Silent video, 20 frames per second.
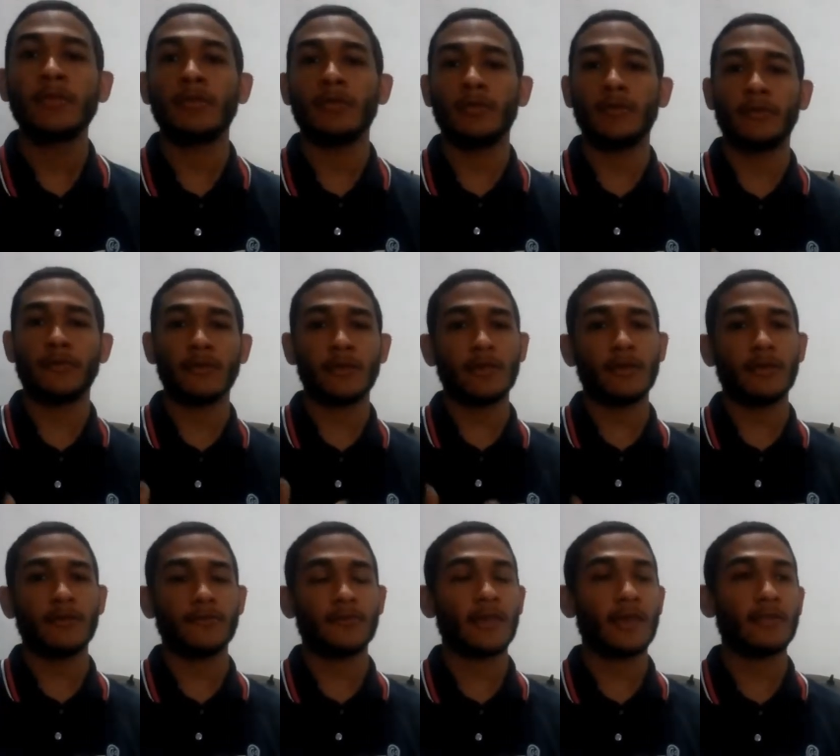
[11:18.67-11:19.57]
The thing
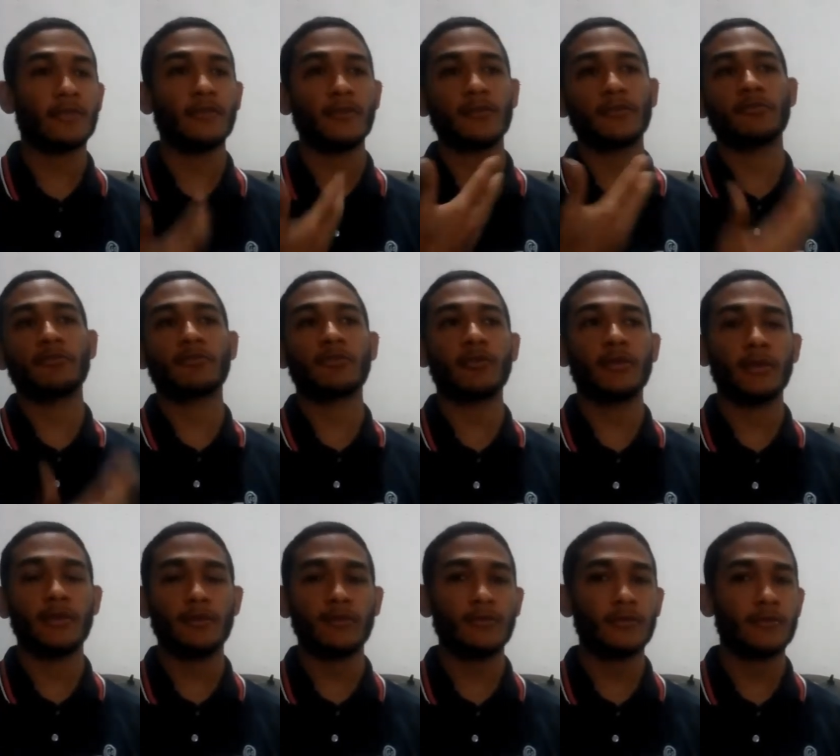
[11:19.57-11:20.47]
is that new
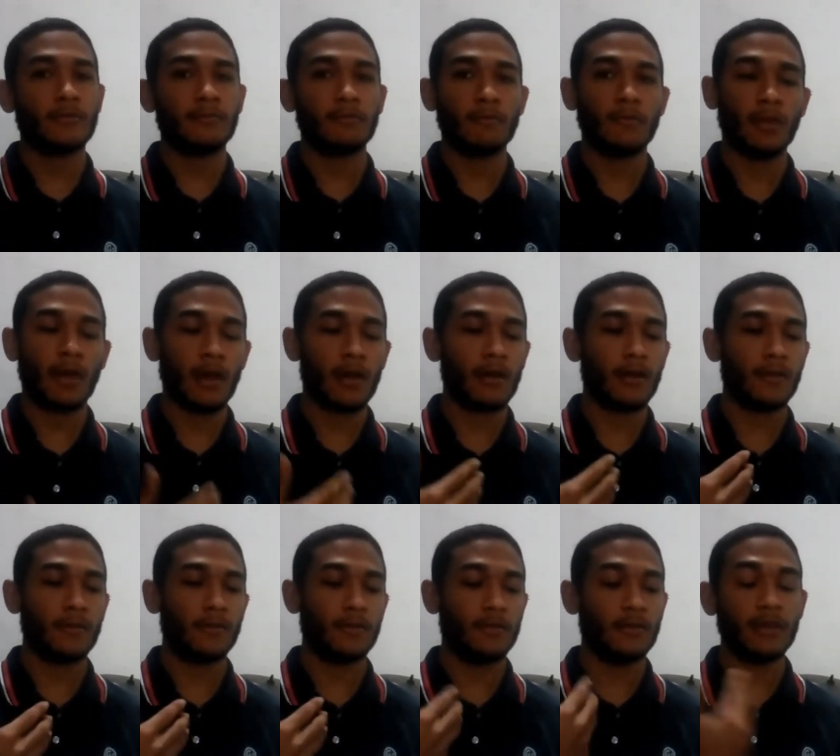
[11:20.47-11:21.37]
strings
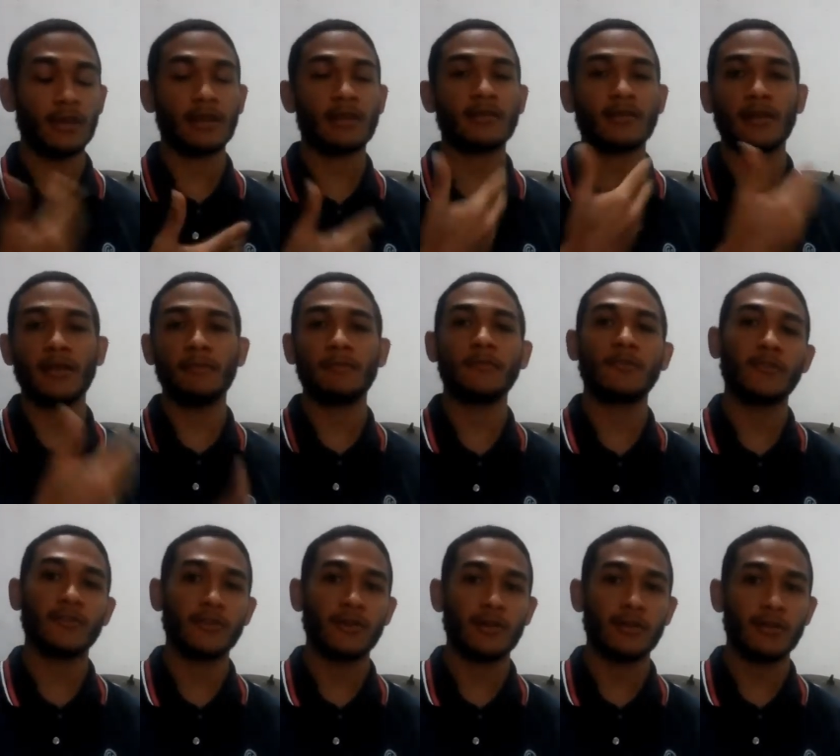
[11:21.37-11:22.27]
need a time to
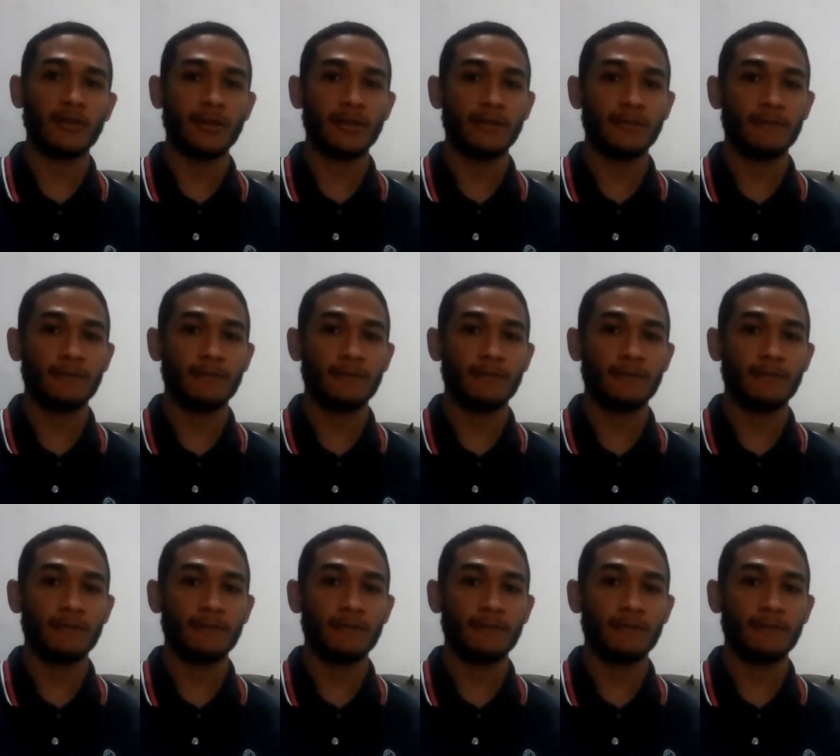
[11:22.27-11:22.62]
settle in.